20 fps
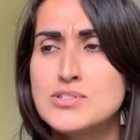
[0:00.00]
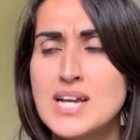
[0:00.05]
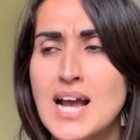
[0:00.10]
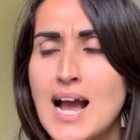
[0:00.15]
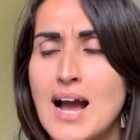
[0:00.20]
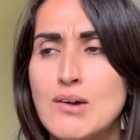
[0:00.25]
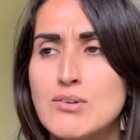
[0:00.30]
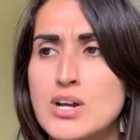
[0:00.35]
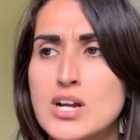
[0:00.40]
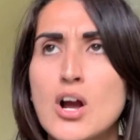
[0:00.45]

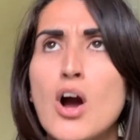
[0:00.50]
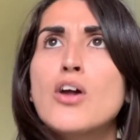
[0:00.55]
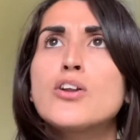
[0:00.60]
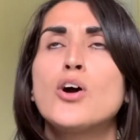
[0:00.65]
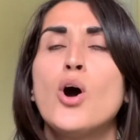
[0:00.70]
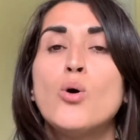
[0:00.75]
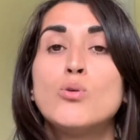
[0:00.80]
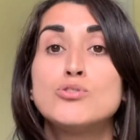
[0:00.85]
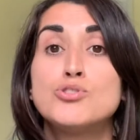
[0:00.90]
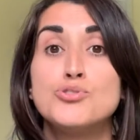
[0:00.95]
down, I can't
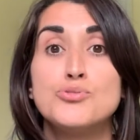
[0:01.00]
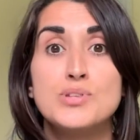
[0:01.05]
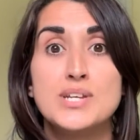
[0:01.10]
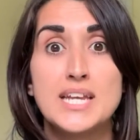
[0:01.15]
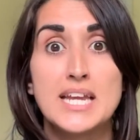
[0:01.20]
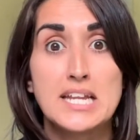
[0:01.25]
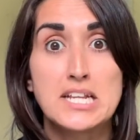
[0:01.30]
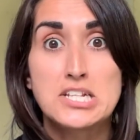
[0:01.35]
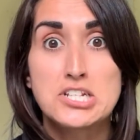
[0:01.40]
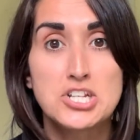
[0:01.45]
hold you
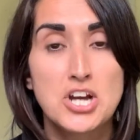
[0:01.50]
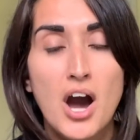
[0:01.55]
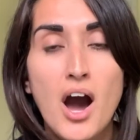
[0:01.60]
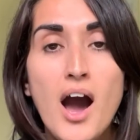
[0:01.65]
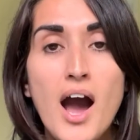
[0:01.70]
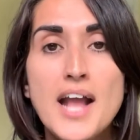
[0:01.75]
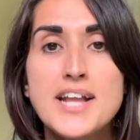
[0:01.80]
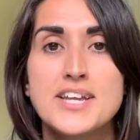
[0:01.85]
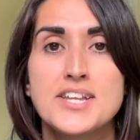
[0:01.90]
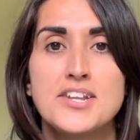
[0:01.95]
the
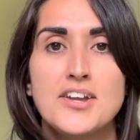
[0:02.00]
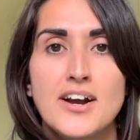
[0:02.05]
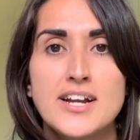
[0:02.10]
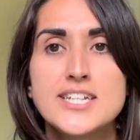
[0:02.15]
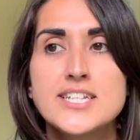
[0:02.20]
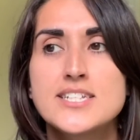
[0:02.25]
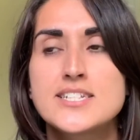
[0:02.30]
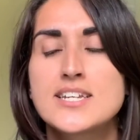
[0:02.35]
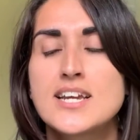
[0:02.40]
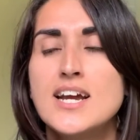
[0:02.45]
entire
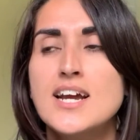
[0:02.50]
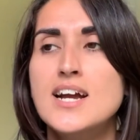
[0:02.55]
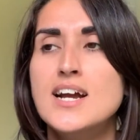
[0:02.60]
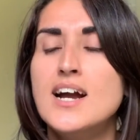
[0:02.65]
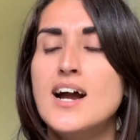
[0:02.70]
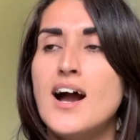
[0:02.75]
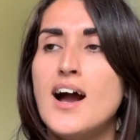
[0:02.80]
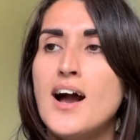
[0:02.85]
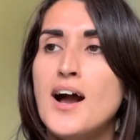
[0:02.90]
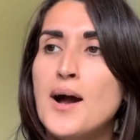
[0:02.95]
night.
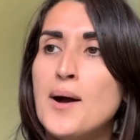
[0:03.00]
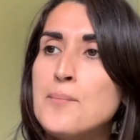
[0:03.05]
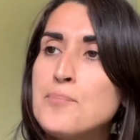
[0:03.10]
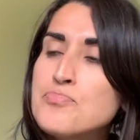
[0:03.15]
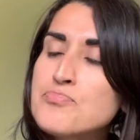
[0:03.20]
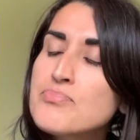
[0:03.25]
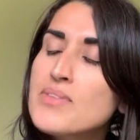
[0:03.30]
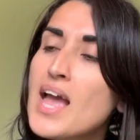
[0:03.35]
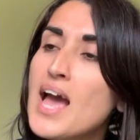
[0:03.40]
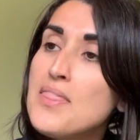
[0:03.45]

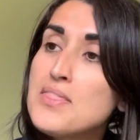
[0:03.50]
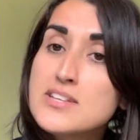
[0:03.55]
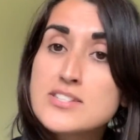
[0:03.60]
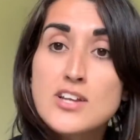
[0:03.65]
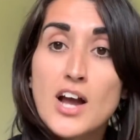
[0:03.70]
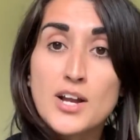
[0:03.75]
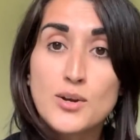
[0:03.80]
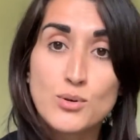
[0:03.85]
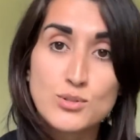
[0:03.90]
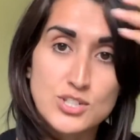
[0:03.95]
And the
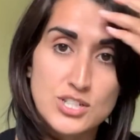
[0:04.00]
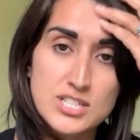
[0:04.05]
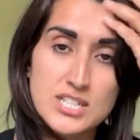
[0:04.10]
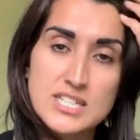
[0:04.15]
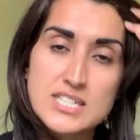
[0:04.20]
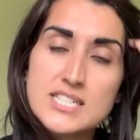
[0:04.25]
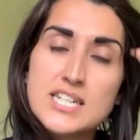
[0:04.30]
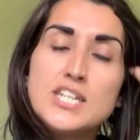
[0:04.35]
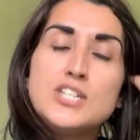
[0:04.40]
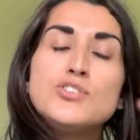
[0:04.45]
cycle just
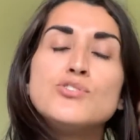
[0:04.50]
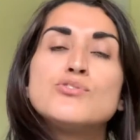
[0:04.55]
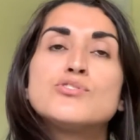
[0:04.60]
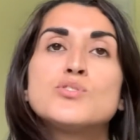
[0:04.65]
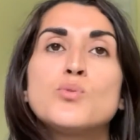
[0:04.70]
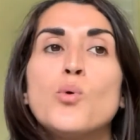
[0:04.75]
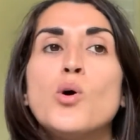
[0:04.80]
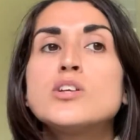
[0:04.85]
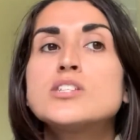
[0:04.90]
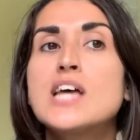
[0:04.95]
continues.
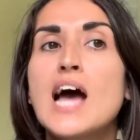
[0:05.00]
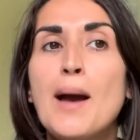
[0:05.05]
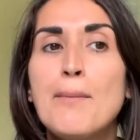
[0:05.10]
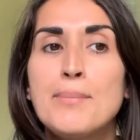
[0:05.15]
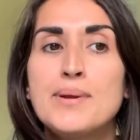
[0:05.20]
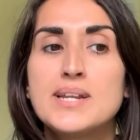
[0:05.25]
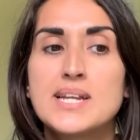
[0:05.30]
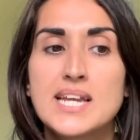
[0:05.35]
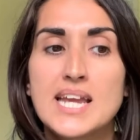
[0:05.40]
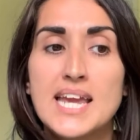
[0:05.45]
So what's
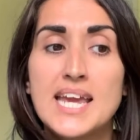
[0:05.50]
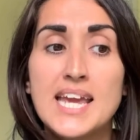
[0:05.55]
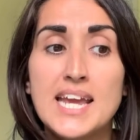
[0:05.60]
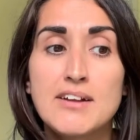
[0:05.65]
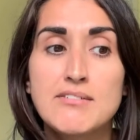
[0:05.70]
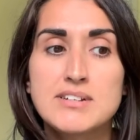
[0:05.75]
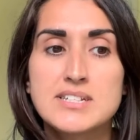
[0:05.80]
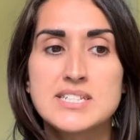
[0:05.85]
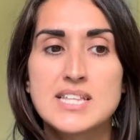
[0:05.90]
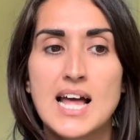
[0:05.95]
happening
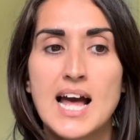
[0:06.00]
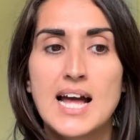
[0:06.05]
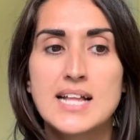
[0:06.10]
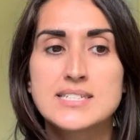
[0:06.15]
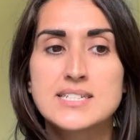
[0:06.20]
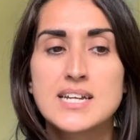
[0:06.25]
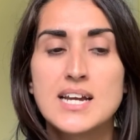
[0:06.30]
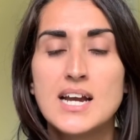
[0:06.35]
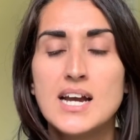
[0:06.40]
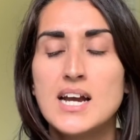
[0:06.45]
here is
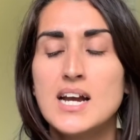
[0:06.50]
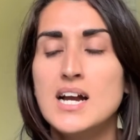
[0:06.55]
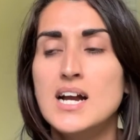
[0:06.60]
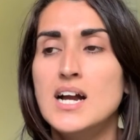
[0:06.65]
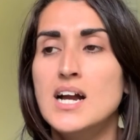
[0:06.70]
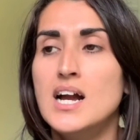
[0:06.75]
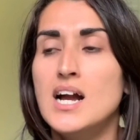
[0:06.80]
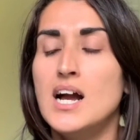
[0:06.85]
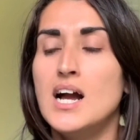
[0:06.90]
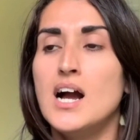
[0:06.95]
that
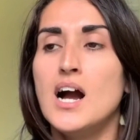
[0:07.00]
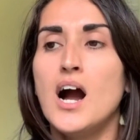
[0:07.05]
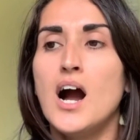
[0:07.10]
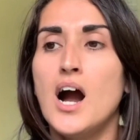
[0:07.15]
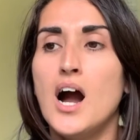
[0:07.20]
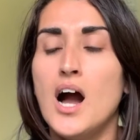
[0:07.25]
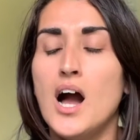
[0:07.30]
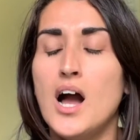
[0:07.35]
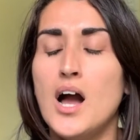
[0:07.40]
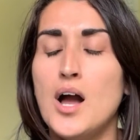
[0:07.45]

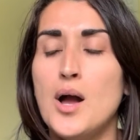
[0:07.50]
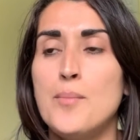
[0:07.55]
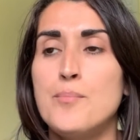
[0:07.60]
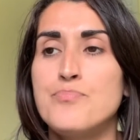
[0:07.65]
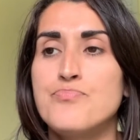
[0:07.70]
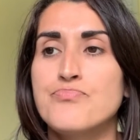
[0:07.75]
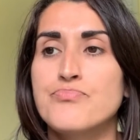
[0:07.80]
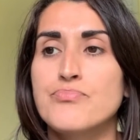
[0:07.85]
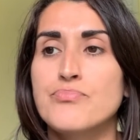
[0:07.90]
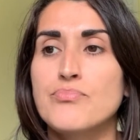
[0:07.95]

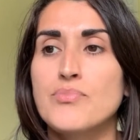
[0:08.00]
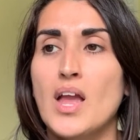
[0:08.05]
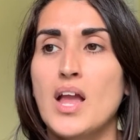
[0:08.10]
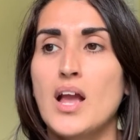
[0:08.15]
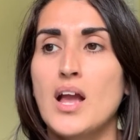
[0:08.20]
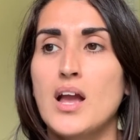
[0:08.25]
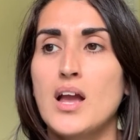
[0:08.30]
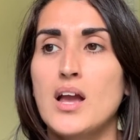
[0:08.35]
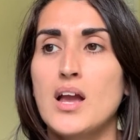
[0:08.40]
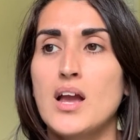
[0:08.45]
the
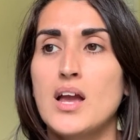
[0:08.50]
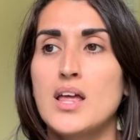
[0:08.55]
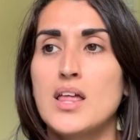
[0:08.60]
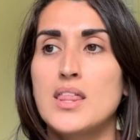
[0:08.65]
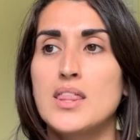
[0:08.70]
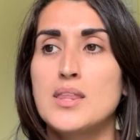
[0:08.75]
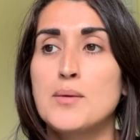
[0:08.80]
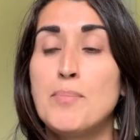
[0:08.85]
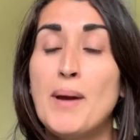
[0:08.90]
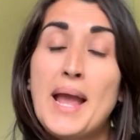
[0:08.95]

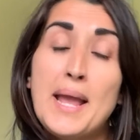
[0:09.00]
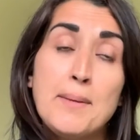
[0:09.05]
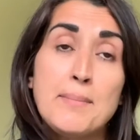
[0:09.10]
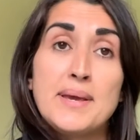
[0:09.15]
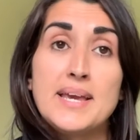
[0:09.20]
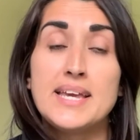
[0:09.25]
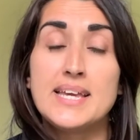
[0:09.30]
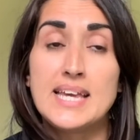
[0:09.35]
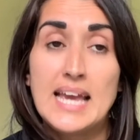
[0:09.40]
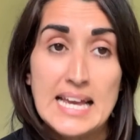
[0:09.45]

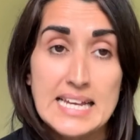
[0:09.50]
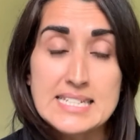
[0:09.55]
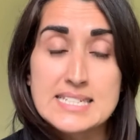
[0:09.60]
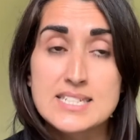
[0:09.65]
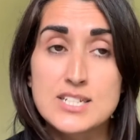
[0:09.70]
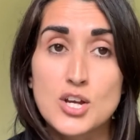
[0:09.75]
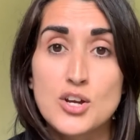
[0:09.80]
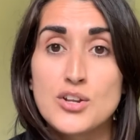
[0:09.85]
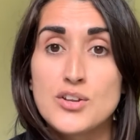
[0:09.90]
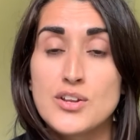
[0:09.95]
baby
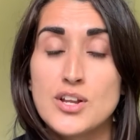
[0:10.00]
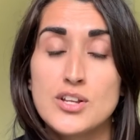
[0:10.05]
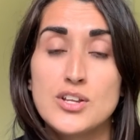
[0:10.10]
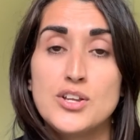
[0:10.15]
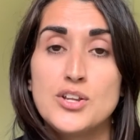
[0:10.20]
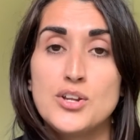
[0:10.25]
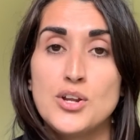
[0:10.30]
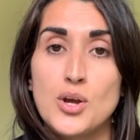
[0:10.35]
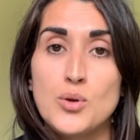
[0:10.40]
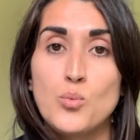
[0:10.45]
is,
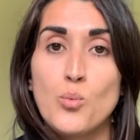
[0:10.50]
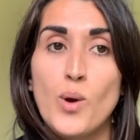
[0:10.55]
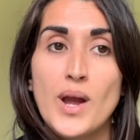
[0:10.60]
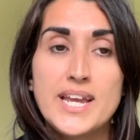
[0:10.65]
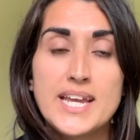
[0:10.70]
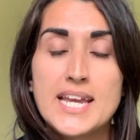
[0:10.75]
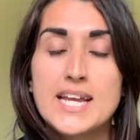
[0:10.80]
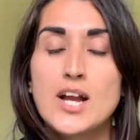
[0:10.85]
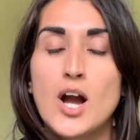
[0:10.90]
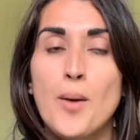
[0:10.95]

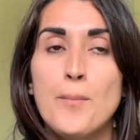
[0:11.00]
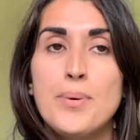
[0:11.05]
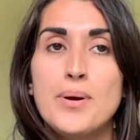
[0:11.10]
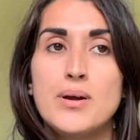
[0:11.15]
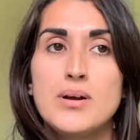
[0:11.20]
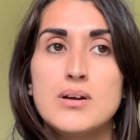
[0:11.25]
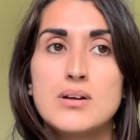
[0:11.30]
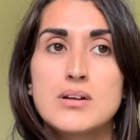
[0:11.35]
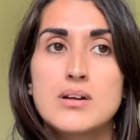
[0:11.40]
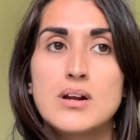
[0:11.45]
waking up
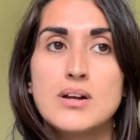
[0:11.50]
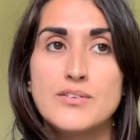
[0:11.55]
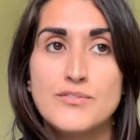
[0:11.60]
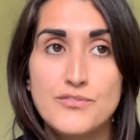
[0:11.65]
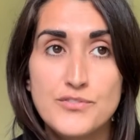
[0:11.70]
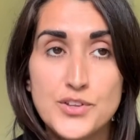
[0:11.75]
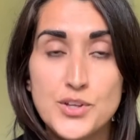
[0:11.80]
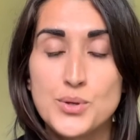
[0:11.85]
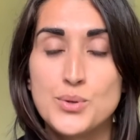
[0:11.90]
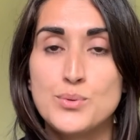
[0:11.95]

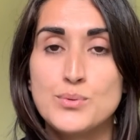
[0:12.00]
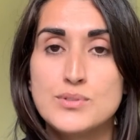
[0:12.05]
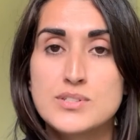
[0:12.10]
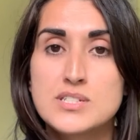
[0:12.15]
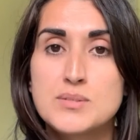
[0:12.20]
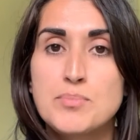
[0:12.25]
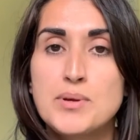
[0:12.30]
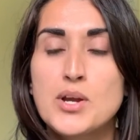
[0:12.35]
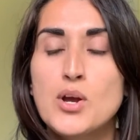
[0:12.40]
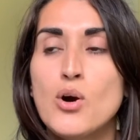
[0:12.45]

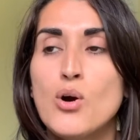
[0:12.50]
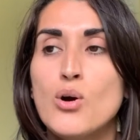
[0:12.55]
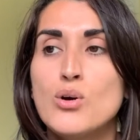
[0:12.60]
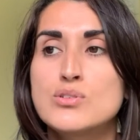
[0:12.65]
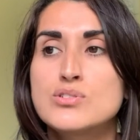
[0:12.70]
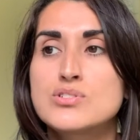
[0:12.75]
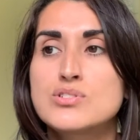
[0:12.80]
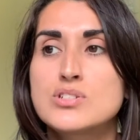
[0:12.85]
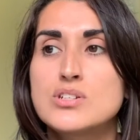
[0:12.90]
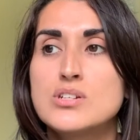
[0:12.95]
confused
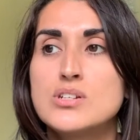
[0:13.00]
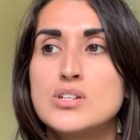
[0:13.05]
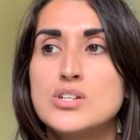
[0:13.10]
because